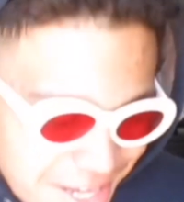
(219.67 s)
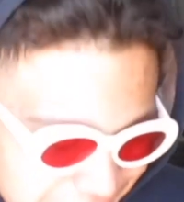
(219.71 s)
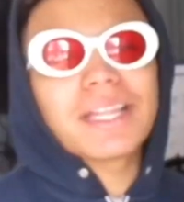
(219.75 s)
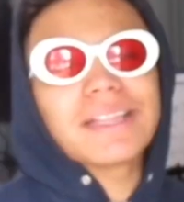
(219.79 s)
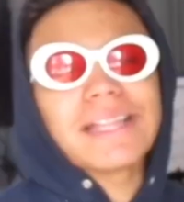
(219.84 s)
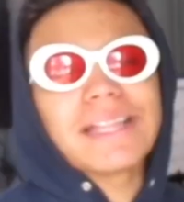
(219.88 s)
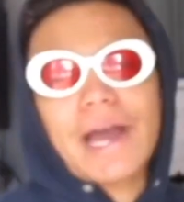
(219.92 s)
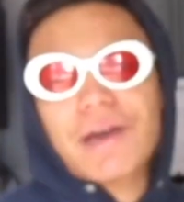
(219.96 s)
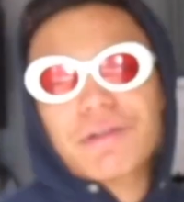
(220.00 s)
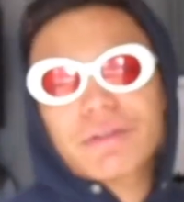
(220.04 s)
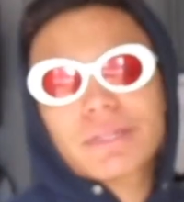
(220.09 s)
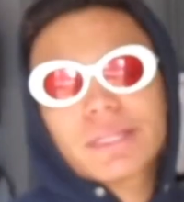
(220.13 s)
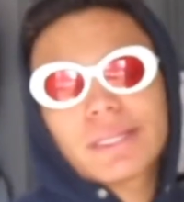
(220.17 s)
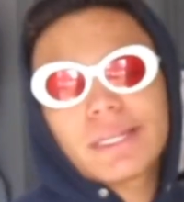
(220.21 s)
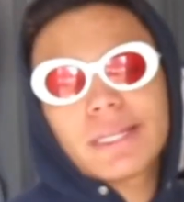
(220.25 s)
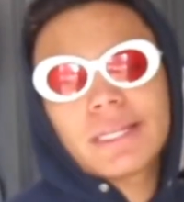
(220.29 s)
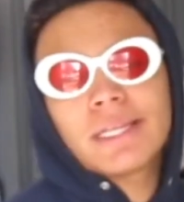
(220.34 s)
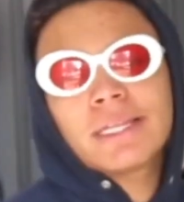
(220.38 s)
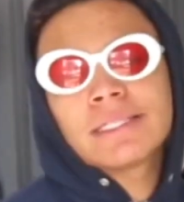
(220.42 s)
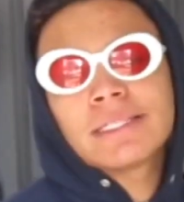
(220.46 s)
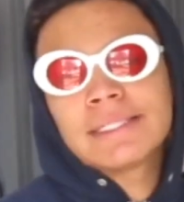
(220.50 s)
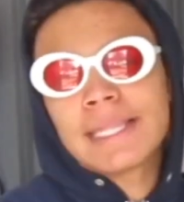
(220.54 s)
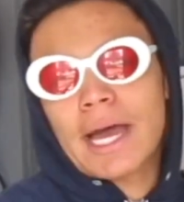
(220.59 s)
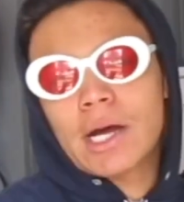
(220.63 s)
Down
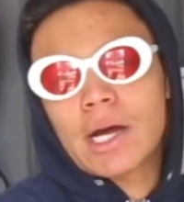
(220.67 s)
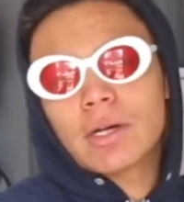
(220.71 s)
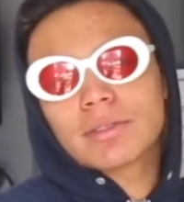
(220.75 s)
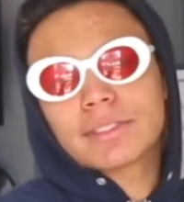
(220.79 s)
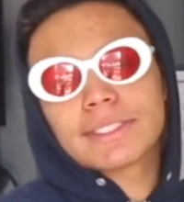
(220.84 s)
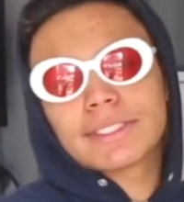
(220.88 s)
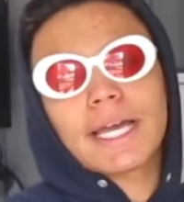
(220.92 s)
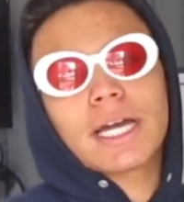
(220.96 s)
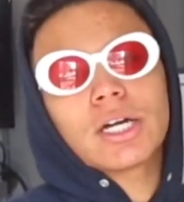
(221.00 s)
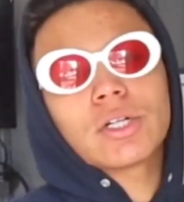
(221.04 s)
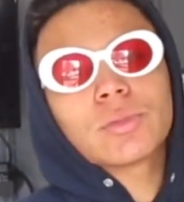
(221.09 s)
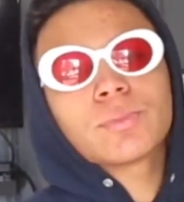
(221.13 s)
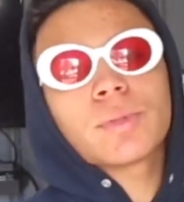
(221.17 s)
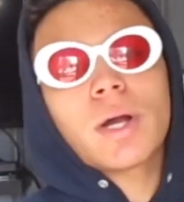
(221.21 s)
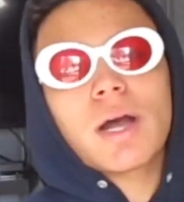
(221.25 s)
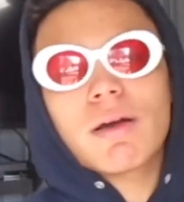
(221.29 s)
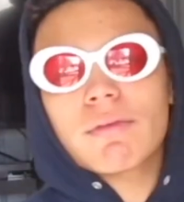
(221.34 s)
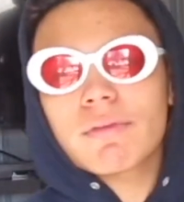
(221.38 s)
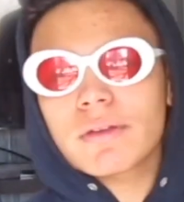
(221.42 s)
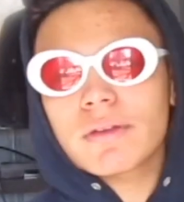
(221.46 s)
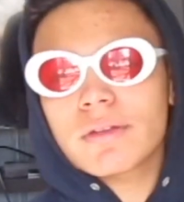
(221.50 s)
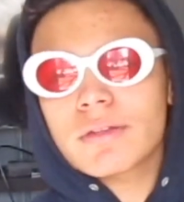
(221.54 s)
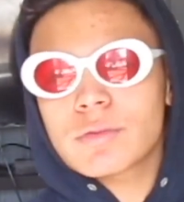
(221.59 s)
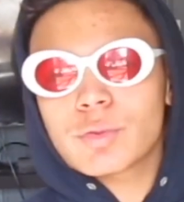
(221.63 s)
City, downtown
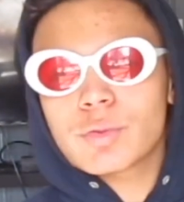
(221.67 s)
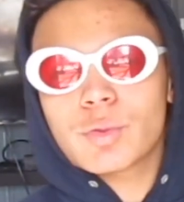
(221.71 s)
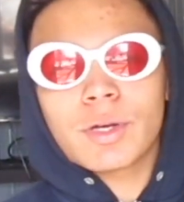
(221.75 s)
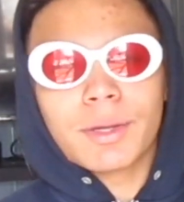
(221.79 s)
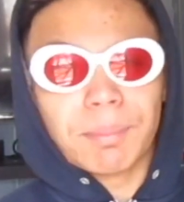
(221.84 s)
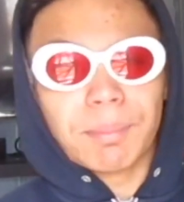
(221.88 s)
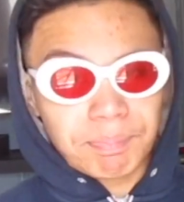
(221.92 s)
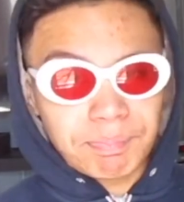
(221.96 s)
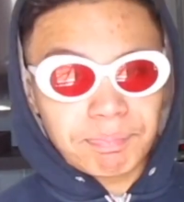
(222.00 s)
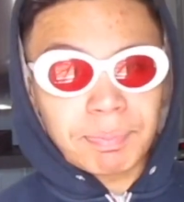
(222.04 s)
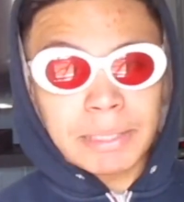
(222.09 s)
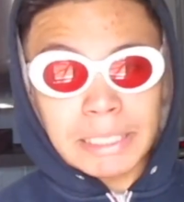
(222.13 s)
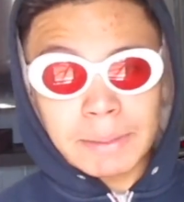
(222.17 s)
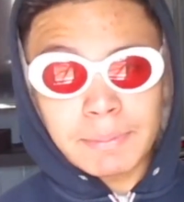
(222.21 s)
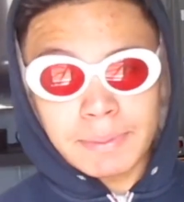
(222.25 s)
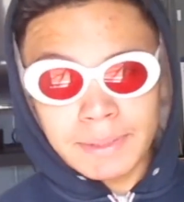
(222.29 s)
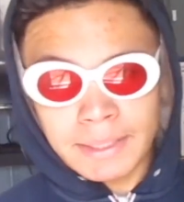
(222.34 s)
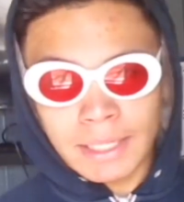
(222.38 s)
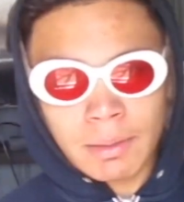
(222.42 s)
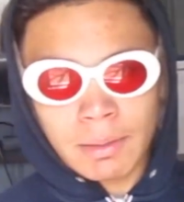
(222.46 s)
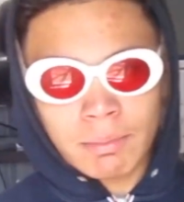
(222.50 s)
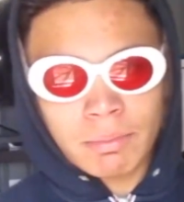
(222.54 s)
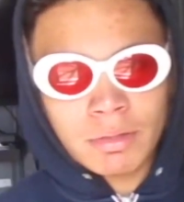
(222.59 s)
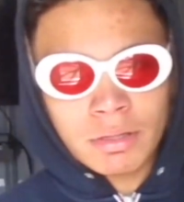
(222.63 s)
Providence, where
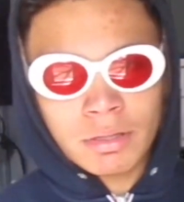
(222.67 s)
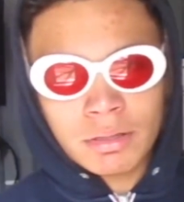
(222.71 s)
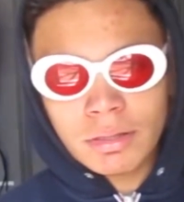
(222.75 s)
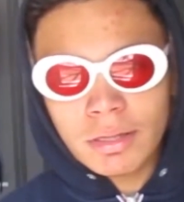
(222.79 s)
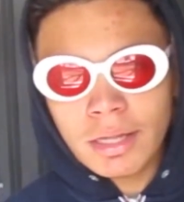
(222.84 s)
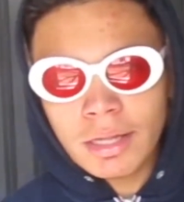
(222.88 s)
PPM is.